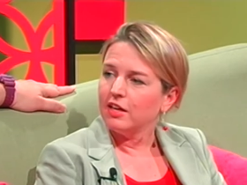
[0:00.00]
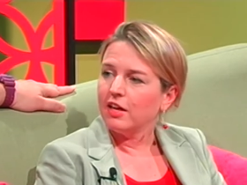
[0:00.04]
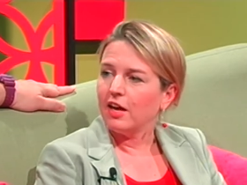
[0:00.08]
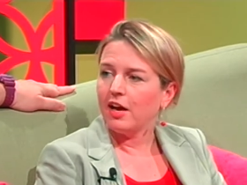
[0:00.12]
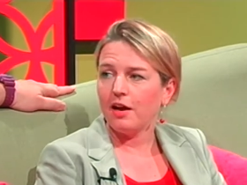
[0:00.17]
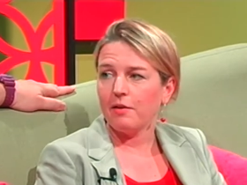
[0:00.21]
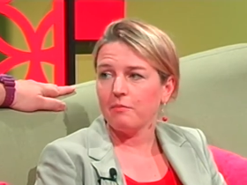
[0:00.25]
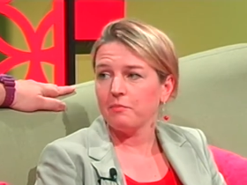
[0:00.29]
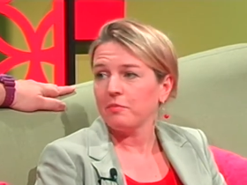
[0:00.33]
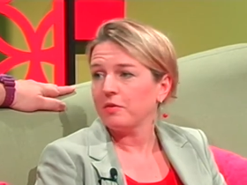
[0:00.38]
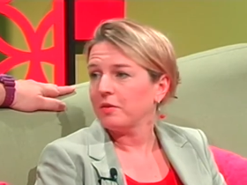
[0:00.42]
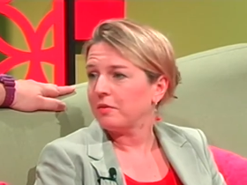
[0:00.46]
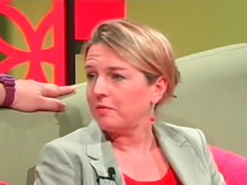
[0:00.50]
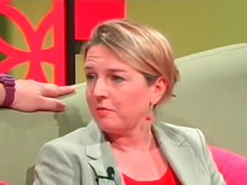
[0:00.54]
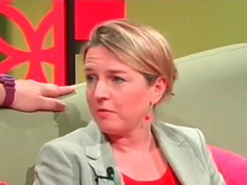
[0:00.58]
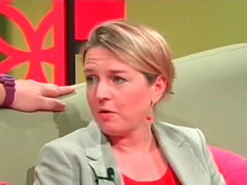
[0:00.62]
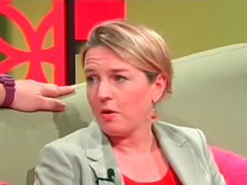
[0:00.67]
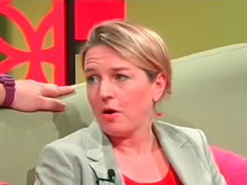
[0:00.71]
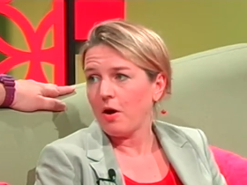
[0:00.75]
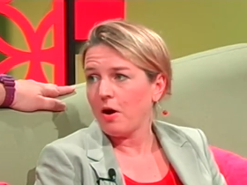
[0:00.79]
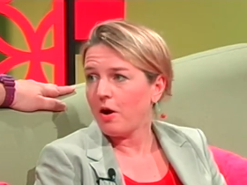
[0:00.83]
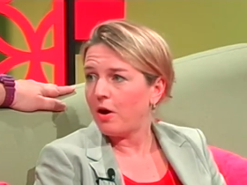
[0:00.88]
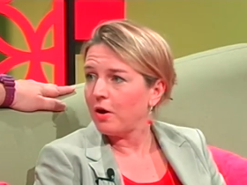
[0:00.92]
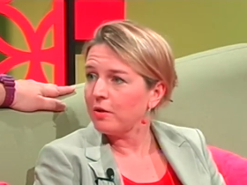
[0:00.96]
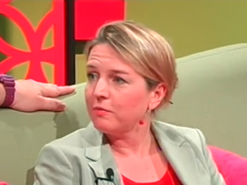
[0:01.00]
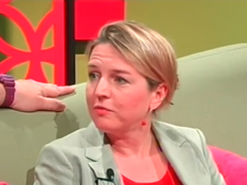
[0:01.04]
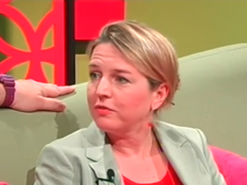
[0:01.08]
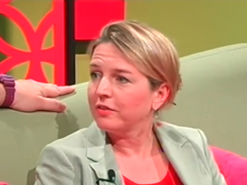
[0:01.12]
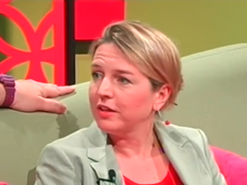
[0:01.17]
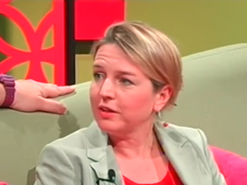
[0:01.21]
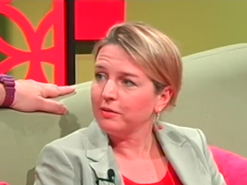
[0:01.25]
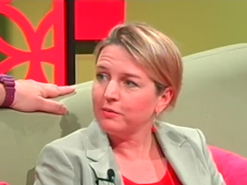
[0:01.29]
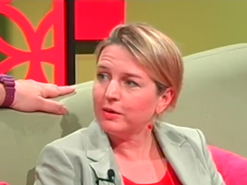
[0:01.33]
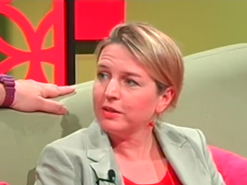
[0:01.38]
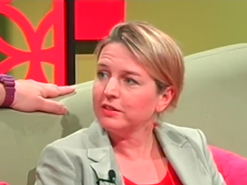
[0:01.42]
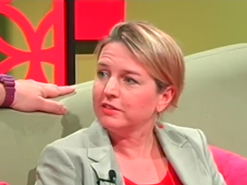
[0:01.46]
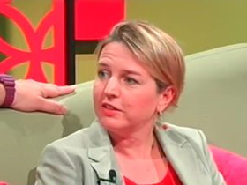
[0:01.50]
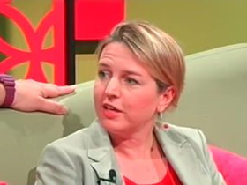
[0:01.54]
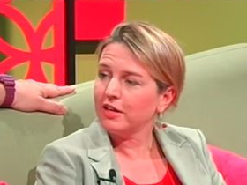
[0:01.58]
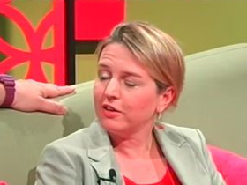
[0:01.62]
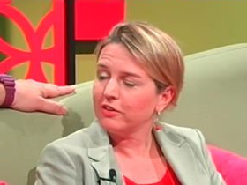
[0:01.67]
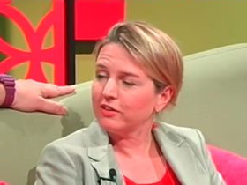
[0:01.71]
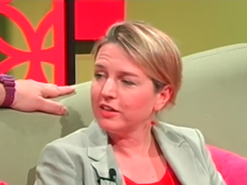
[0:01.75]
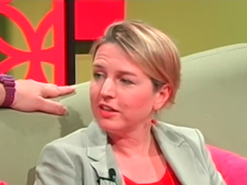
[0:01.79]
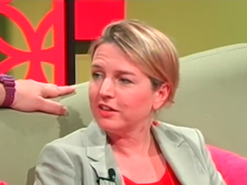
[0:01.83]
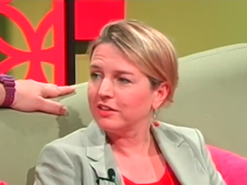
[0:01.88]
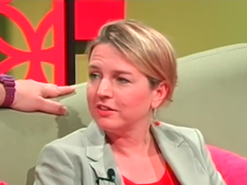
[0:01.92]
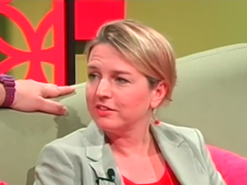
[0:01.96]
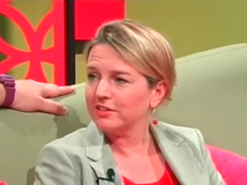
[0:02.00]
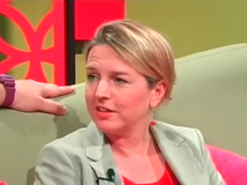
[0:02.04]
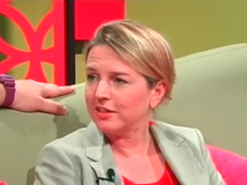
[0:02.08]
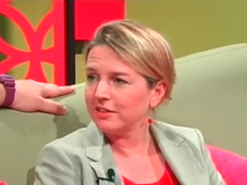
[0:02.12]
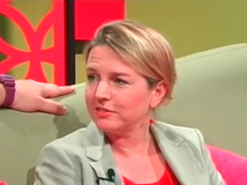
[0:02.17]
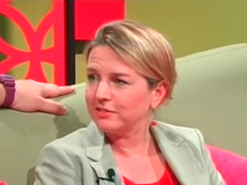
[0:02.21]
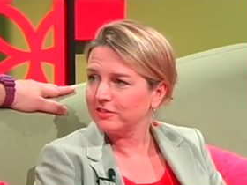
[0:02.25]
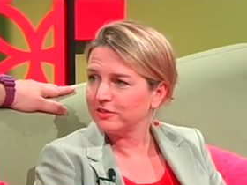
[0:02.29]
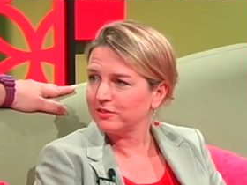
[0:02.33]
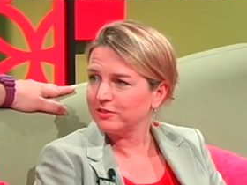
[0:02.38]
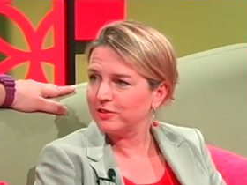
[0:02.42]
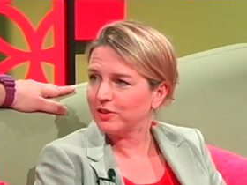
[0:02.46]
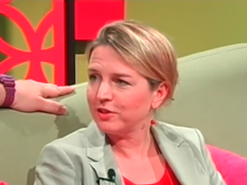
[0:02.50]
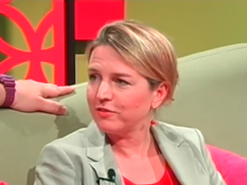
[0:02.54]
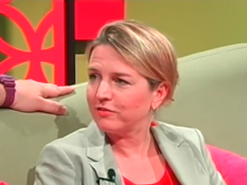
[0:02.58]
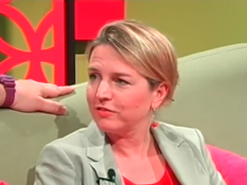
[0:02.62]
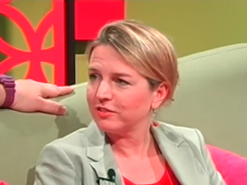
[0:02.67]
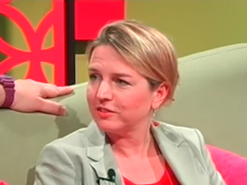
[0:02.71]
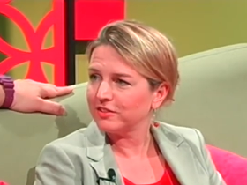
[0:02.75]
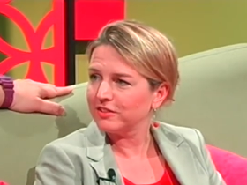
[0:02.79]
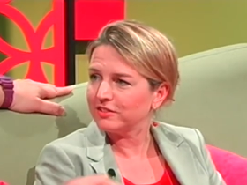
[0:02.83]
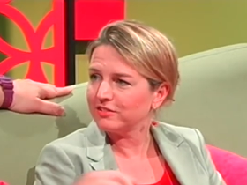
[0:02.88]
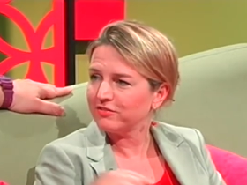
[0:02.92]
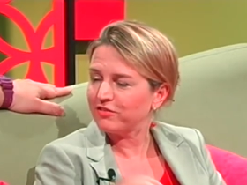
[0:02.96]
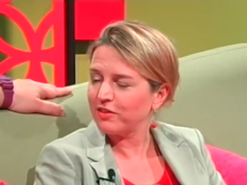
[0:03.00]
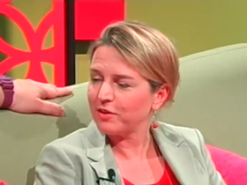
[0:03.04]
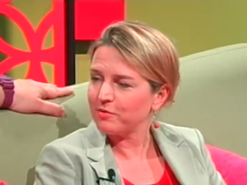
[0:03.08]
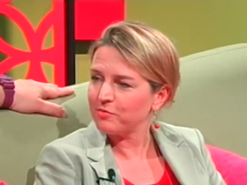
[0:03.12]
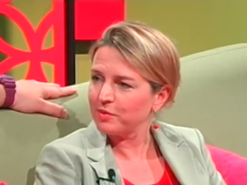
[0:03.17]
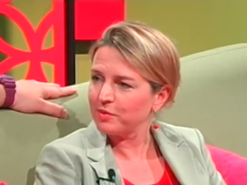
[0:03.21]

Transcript: Um, hopefully one day I'll get a chance to serve on do, this Do you look,